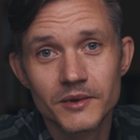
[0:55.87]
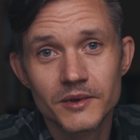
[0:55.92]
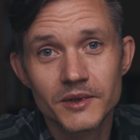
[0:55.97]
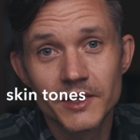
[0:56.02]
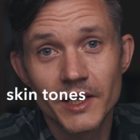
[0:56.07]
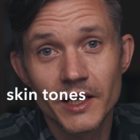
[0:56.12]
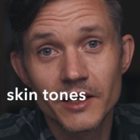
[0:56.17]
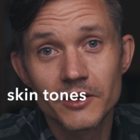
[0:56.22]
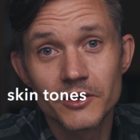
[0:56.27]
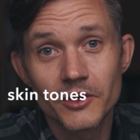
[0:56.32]

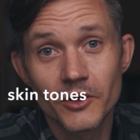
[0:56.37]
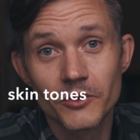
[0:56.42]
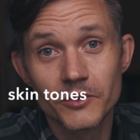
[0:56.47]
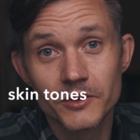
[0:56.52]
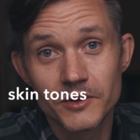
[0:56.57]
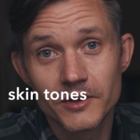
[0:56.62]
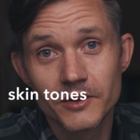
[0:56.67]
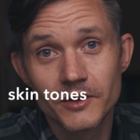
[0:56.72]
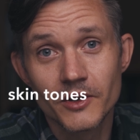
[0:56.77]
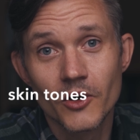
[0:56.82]
Skin
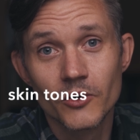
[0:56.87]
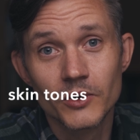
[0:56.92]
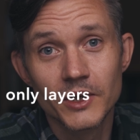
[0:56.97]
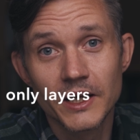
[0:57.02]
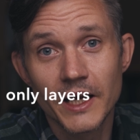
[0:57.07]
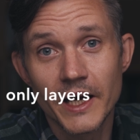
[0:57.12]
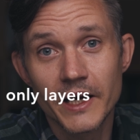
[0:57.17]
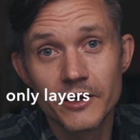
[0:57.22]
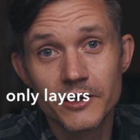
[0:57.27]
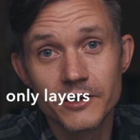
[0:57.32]
tones,
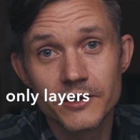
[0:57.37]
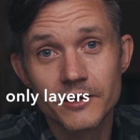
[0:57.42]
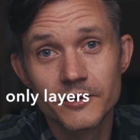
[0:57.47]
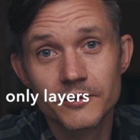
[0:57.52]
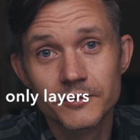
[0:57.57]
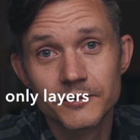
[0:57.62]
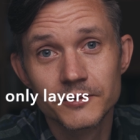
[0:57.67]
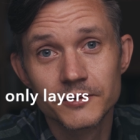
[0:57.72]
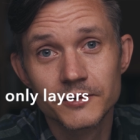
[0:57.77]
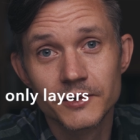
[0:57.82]
only layers.
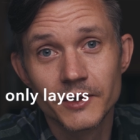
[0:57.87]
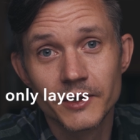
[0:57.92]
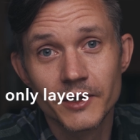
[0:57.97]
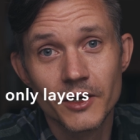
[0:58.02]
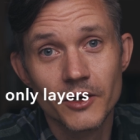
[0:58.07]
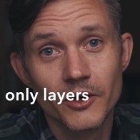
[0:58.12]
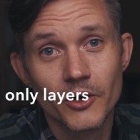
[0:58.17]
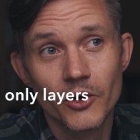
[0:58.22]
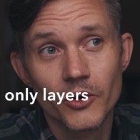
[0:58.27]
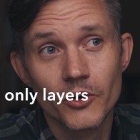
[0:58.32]

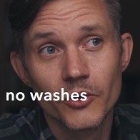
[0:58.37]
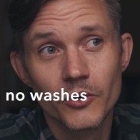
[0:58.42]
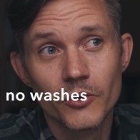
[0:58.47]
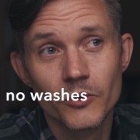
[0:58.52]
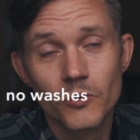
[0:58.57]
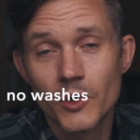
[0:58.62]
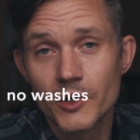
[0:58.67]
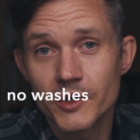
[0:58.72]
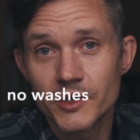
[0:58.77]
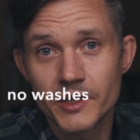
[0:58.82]
No
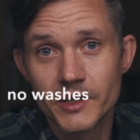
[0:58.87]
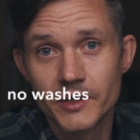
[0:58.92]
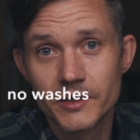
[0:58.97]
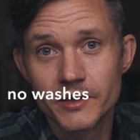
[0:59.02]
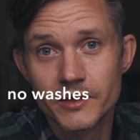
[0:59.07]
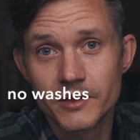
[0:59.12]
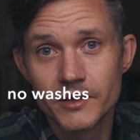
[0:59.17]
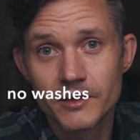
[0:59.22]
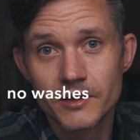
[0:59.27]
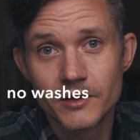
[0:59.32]

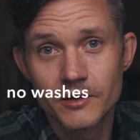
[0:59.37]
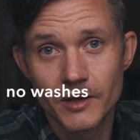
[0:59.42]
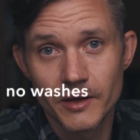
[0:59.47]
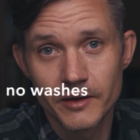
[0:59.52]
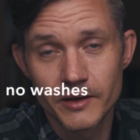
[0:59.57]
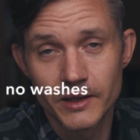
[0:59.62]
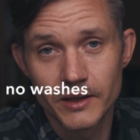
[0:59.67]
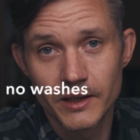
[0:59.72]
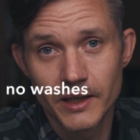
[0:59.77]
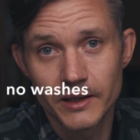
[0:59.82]
washes,
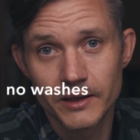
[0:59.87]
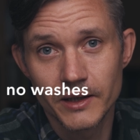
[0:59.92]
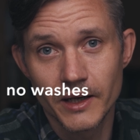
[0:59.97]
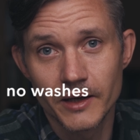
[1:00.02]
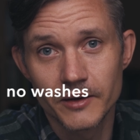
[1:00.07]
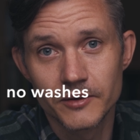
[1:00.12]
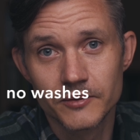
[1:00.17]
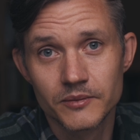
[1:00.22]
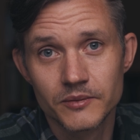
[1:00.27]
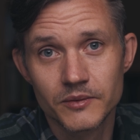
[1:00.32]
nothing like
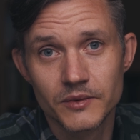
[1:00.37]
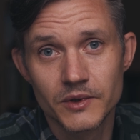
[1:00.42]
that.